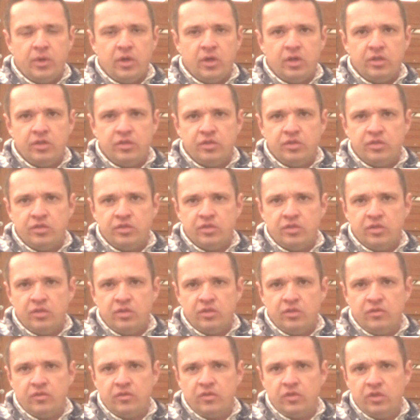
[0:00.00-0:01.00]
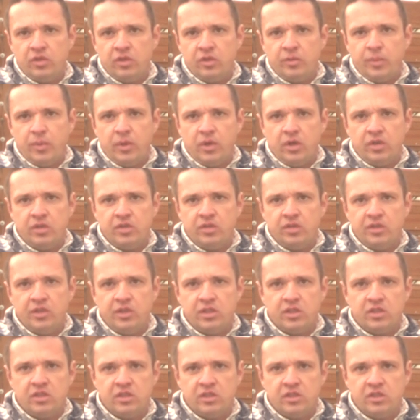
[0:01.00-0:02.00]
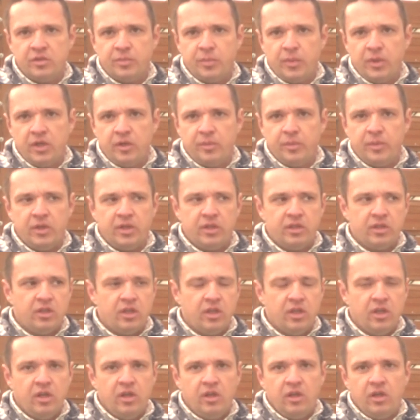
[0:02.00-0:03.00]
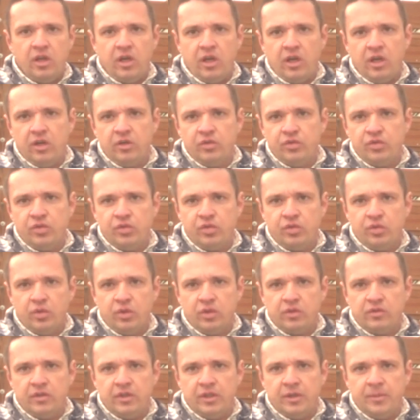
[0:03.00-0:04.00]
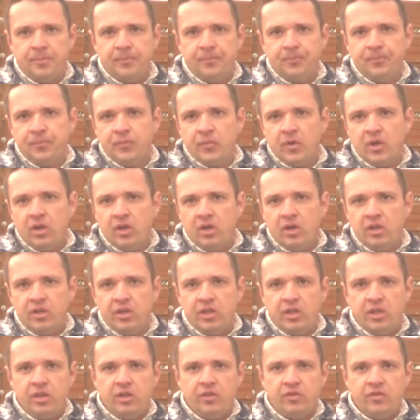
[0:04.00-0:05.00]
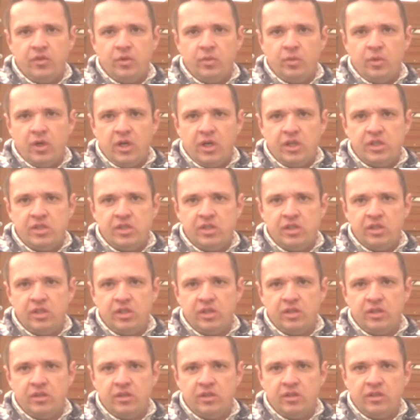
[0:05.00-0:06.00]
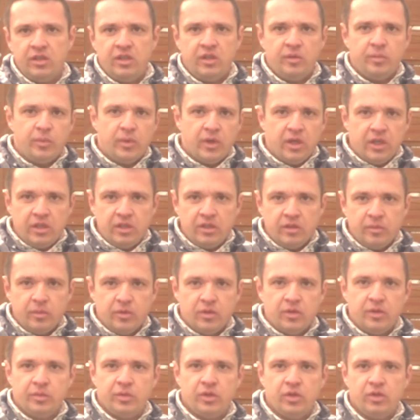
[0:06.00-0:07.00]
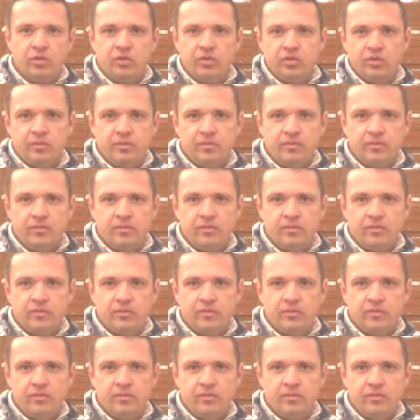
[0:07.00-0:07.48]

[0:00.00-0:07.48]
parts, uh, further parts of this experiment out shortly. Uh, thank you for watching and keep mining them cryptos.